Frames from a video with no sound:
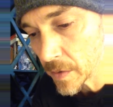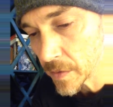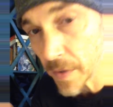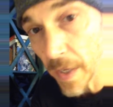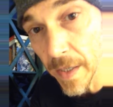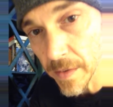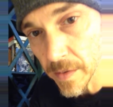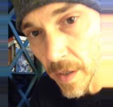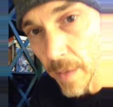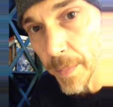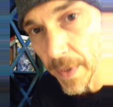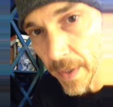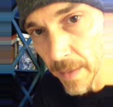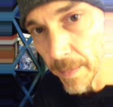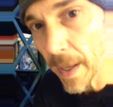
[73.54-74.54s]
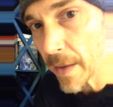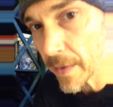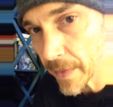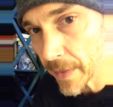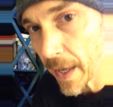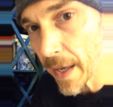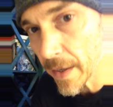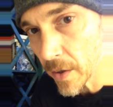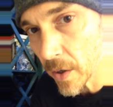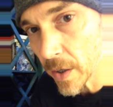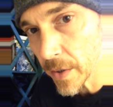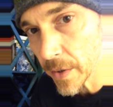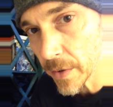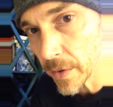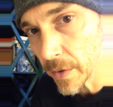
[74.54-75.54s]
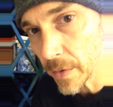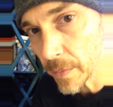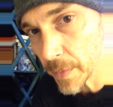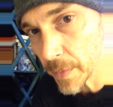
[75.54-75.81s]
saying something about that article,